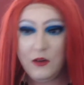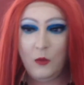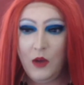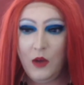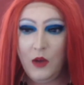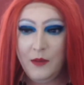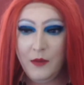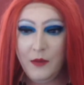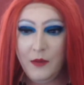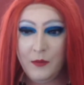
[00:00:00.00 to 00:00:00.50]

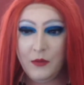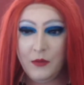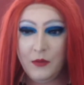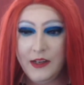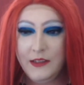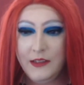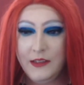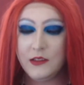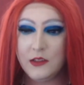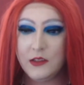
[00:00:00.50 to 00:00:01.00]
why my
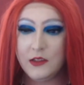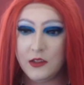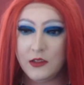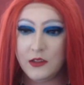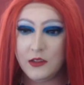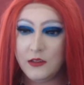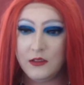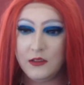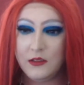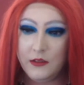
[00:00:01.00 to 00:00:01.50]
brain's
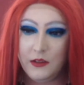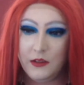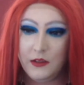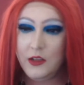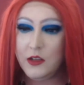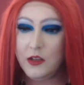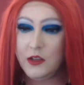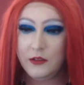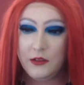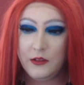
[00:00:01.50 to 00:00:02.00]
just
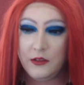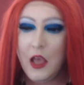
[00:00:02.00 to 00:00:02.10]
you